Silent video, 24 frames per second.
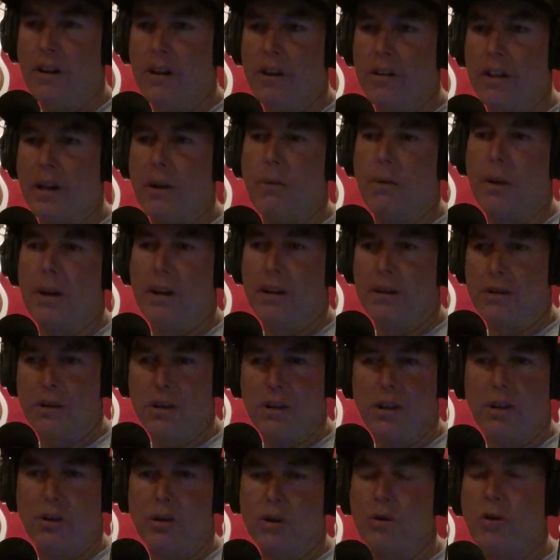they want
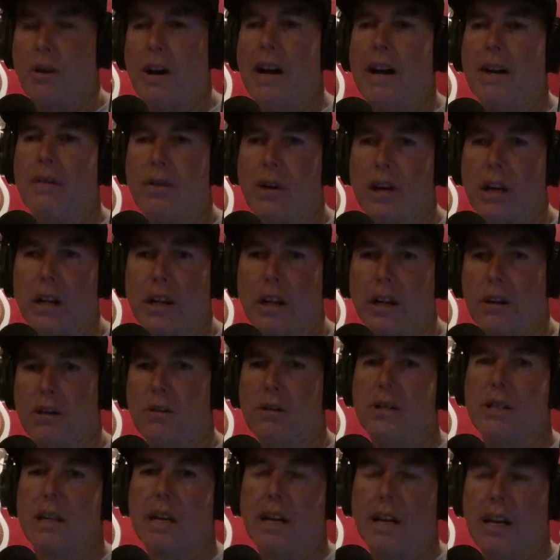to, try every clicker
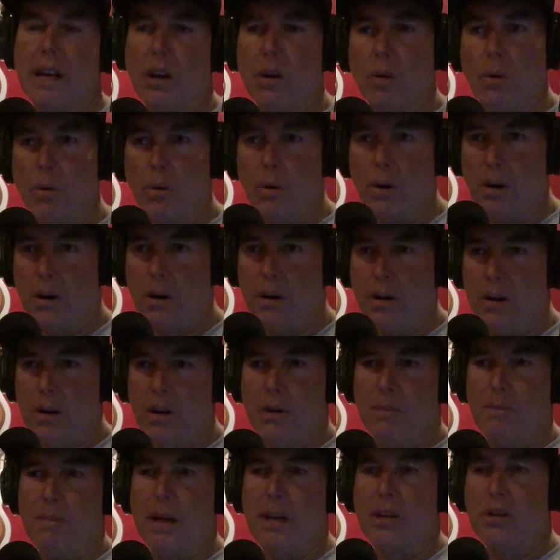setting or
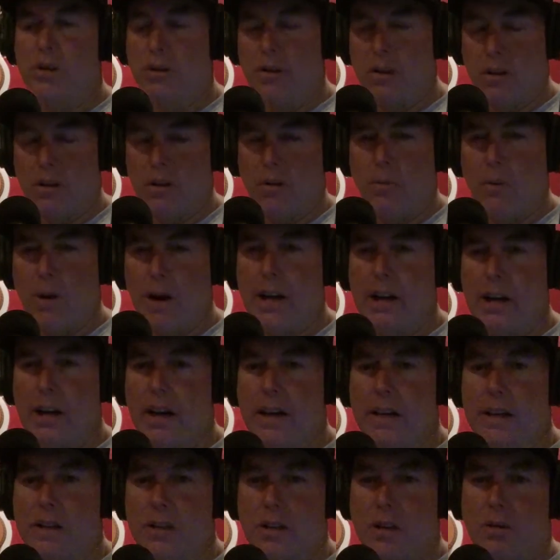make sure that the ride
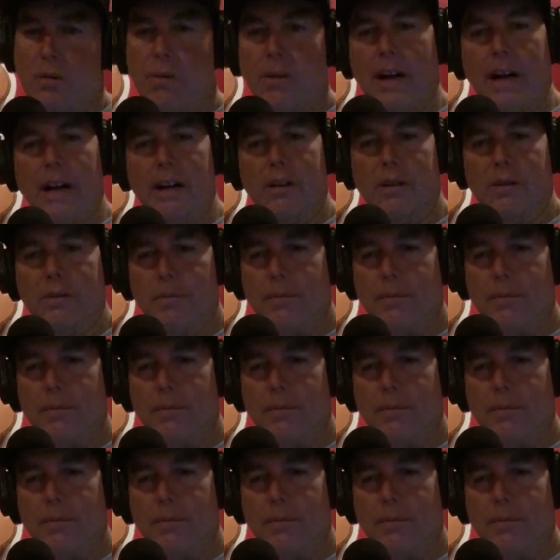height is correct.